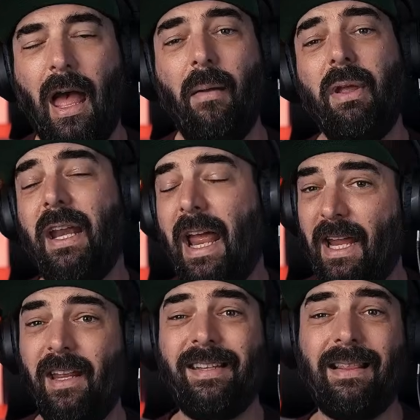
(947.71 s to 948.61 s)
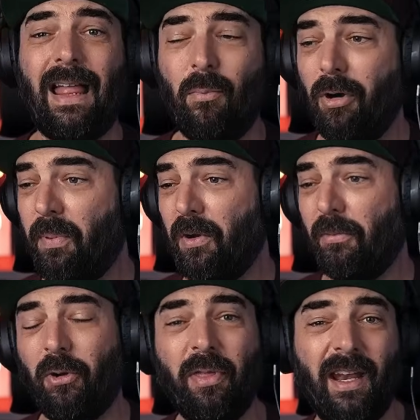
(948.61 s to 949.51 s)
I mean, hey, it's a lot more
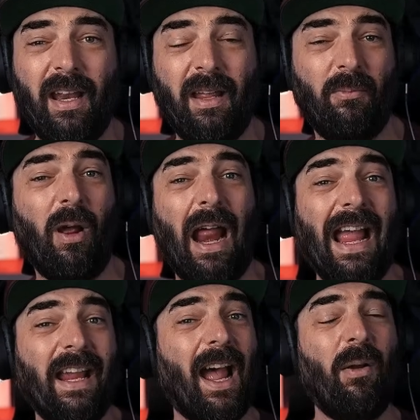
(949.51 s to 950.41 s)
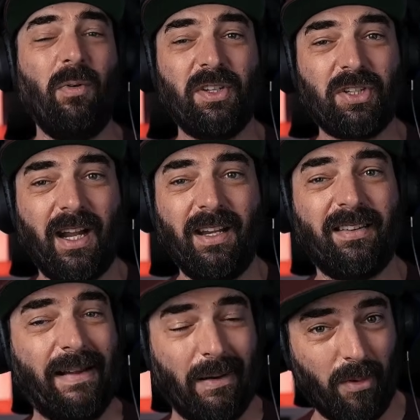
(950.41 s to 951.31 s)
beautiful than what I got when trying
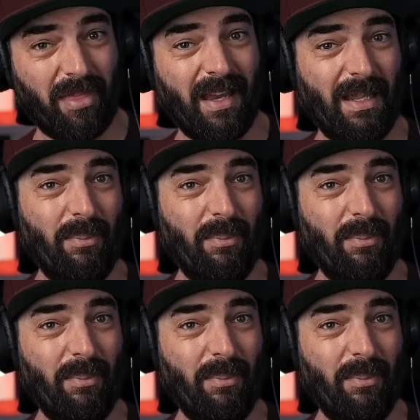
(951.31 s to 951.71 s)
to start with an